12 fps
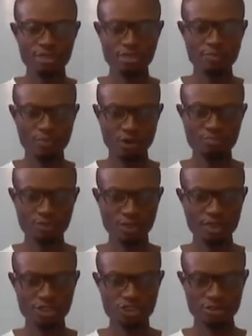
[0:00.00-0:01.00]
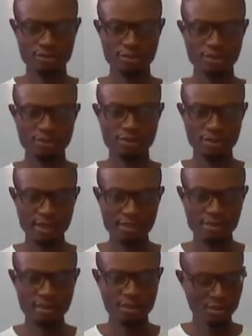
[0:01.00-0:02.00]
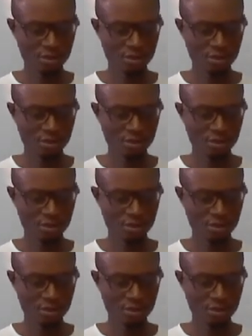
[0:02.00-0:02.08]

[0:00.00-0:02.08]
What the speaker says: depopulation, right?